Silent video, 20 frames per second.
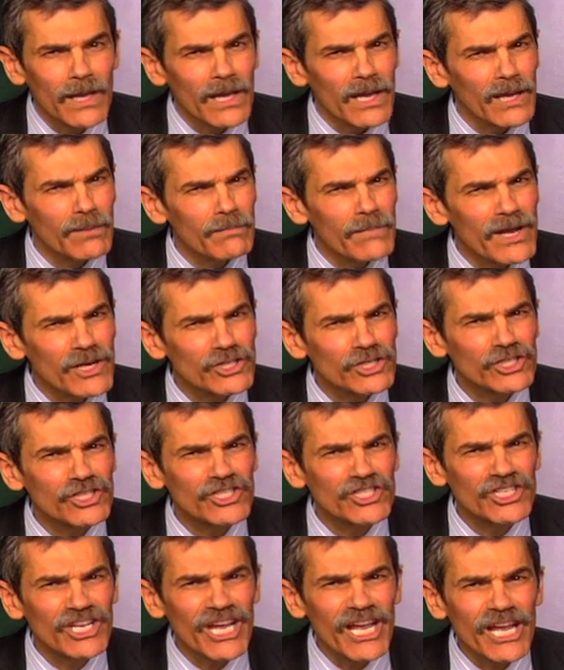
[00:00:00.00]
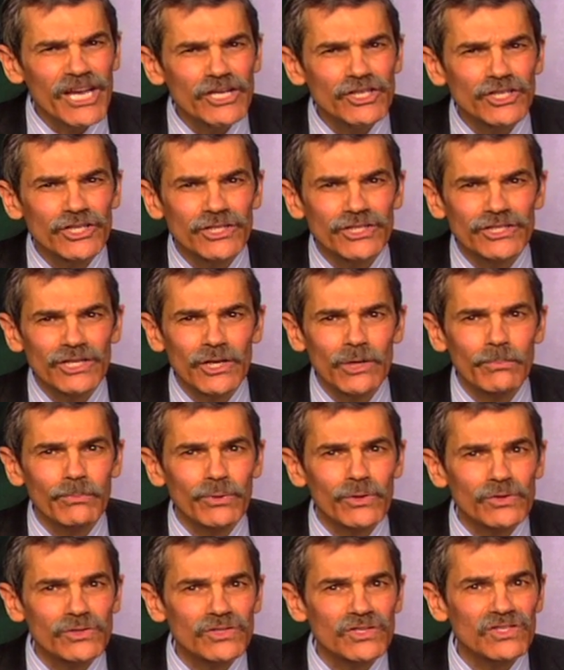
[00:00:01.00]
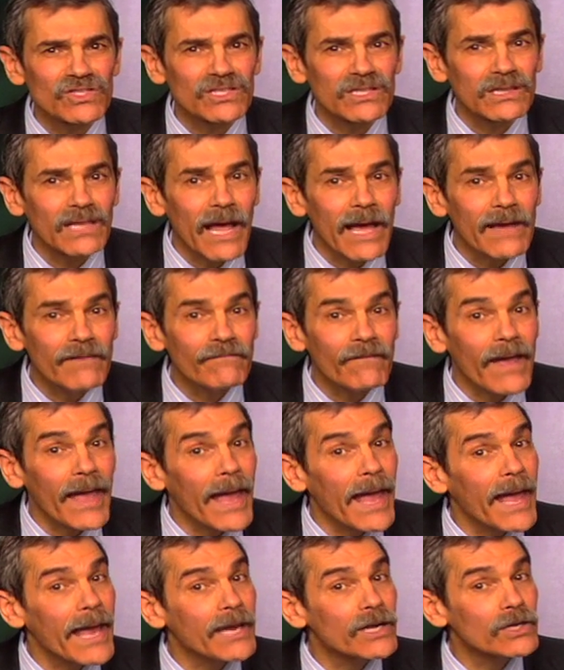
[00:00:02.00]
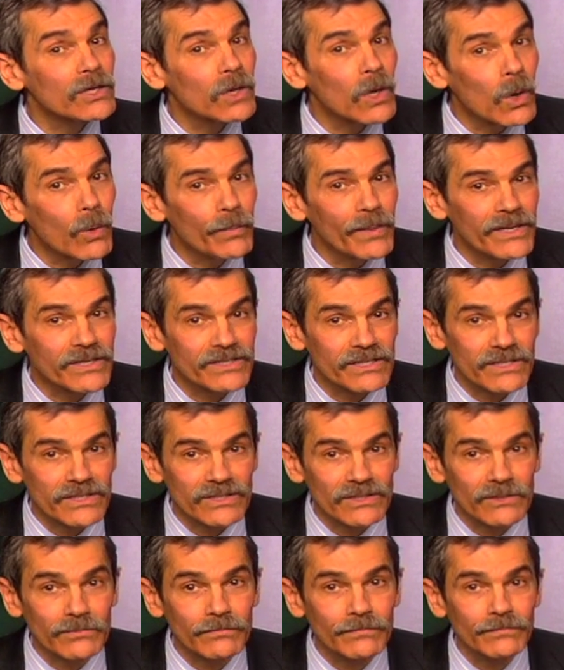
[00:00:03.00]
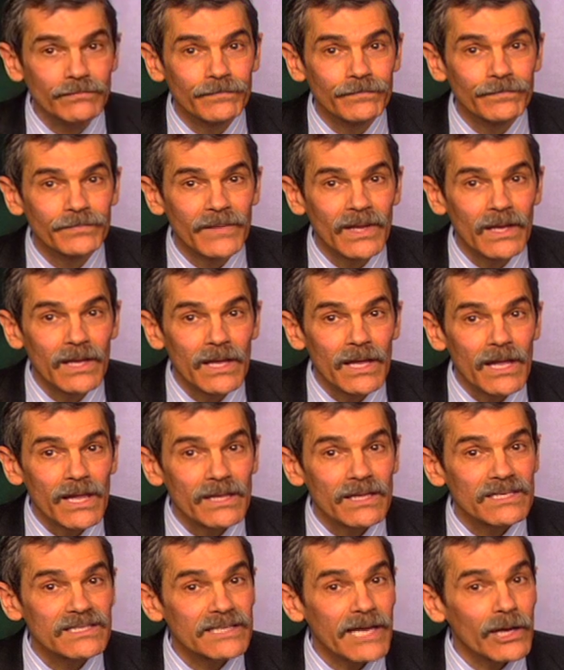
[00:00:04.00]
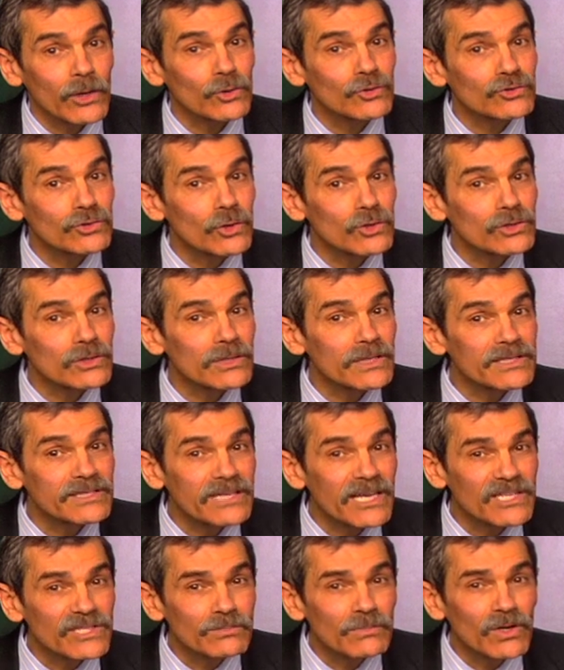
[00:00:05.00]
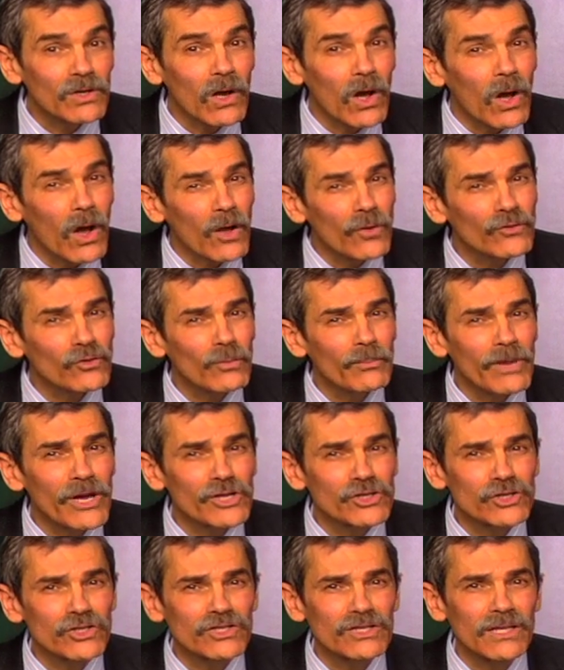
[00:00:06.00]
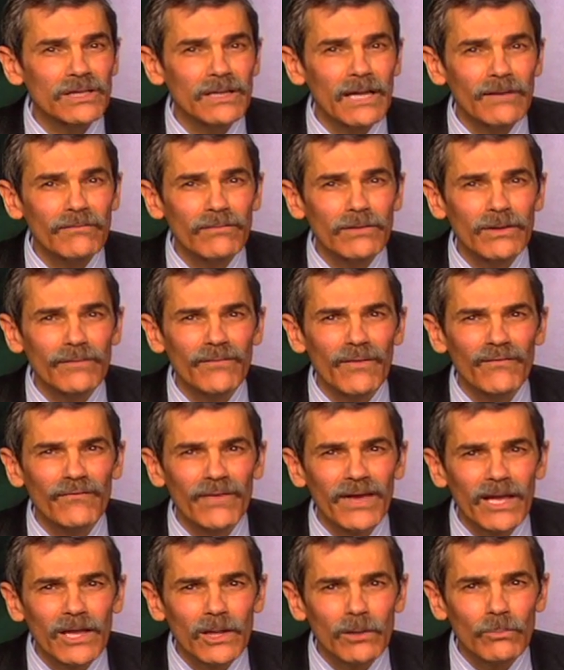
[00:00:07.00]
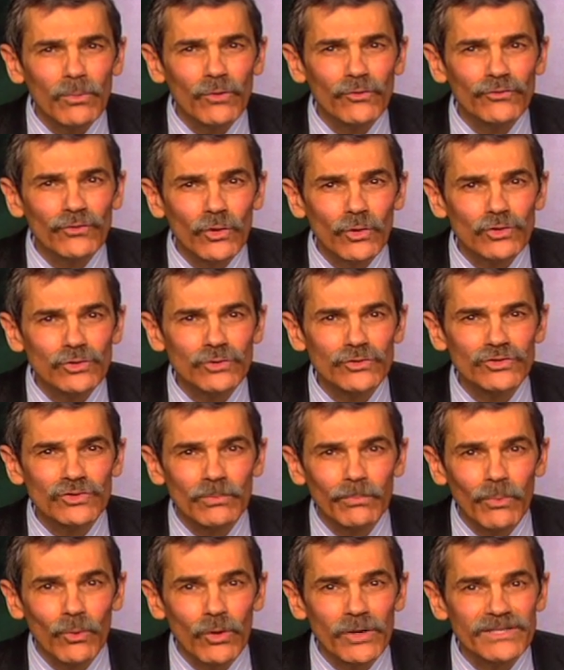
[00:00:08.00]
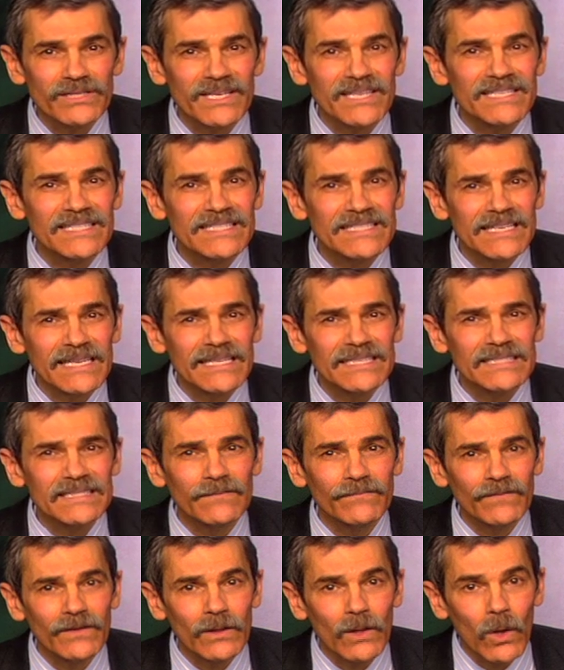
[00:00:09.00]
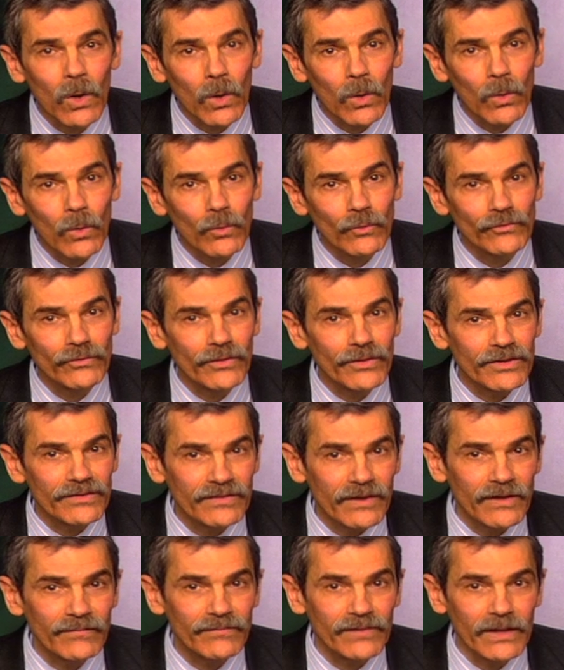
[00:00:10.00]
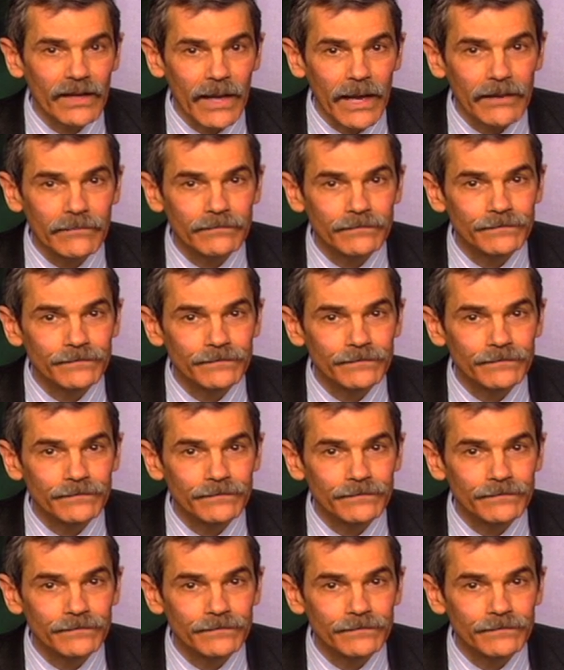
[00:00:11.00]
It measures changes in a person's life and coping system. The psychosocial assessment also measures the level of available social supports and seeks to fill holes in the safety net.